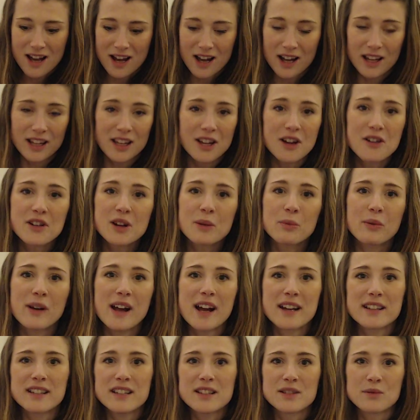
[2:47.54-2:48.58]
yoga
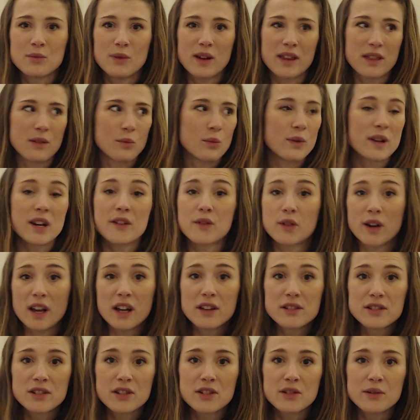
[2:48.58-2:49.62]
practice, with whatever
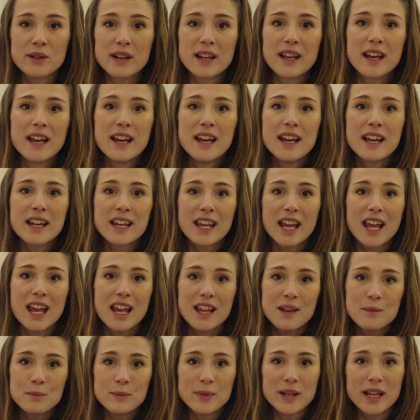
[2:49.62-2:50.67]
else you're doing,
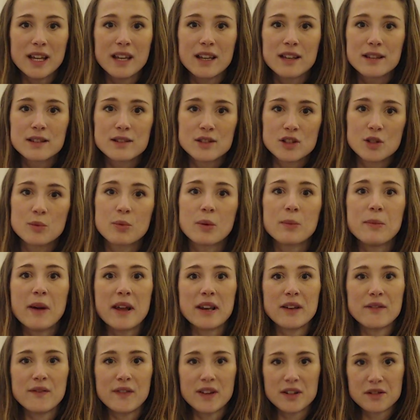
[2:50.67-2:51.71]
can be super
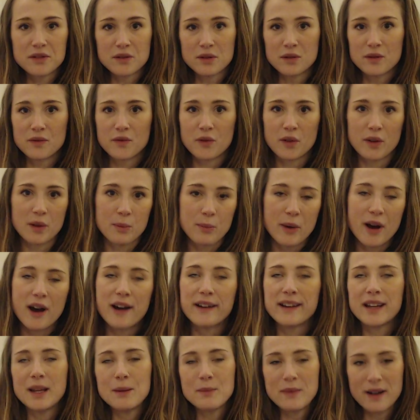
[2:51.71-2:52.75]
beneficial for the
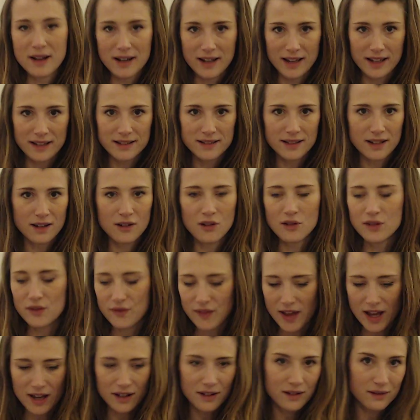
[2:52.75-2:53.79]
body, mind, all of
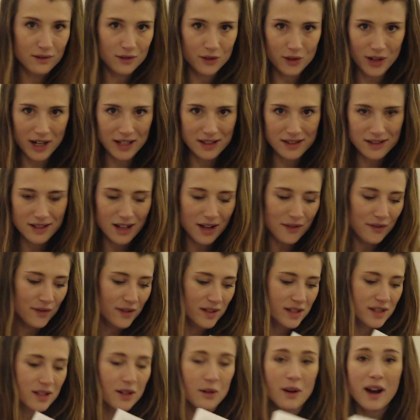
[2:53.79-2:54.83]
that great stuff.
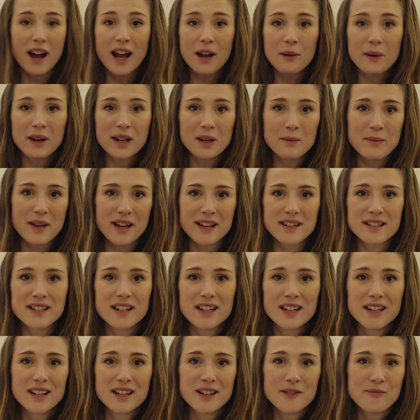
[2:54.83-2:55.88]
So I recommend,
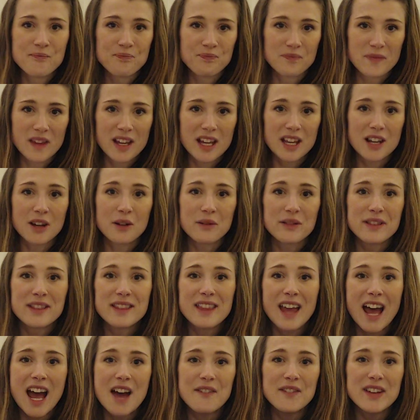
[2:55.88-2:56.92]

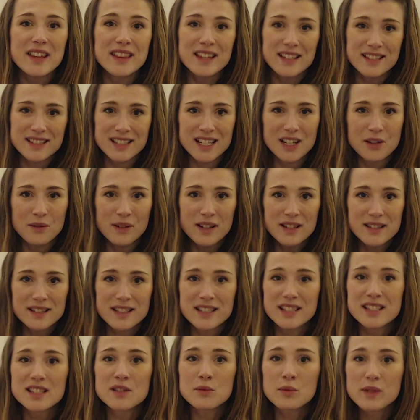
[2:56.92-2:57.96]
having this sequence.
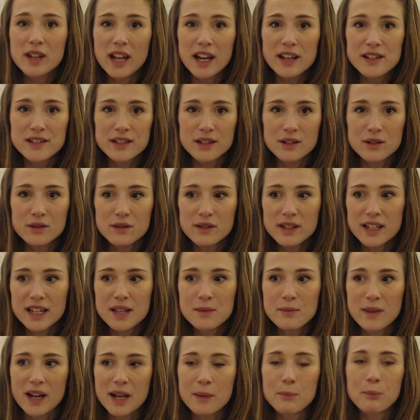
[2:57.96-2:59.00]
This is what I do in
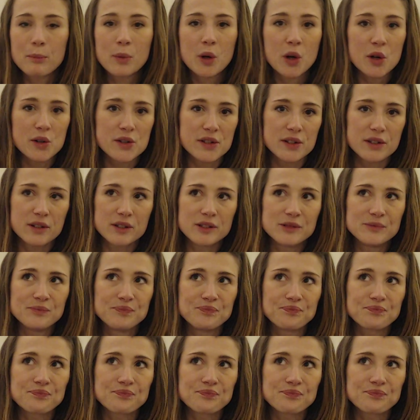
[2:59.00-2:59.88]
my personal